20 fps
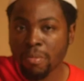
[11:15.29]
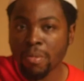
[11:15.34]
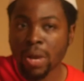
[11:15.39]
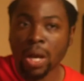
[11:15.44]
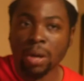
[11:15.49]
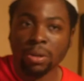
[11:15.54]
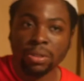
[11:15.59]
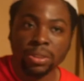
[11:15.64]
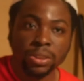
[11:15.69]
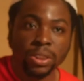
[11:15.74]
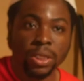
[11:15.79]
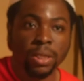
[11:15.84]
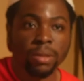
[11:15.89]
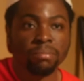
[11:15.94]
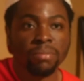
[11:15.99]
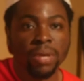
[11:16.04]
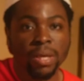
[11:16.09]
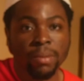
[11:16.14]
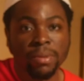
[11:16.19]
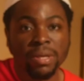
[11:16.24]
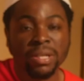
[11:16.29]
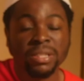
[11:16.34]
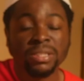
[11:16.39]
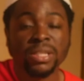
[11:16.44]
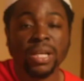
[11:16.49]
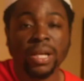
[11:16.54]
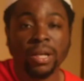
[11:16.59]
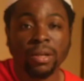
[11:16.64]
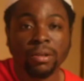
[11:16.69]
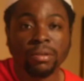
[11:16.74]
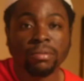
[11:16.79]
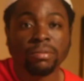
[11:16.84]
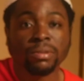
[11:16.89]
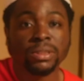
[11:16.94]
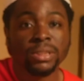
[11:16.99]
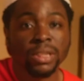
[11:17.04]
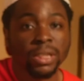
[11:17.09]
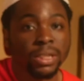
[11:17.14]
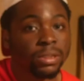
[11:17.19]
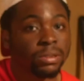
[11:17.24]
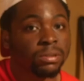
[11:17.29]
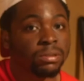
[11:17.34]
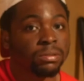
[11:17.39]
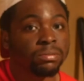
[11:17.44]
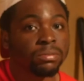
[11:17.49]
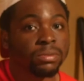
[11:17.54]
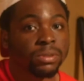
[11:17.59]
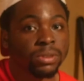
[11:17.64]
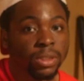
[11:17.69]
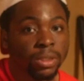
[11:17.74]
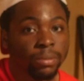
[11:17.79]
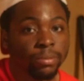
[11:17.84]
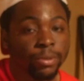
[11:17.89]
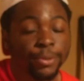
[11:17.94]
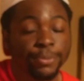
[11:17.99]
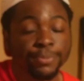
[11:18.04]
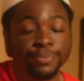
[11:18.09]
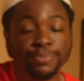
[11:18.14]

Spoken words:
I would say, maybe a 10 out of 10 skimmer.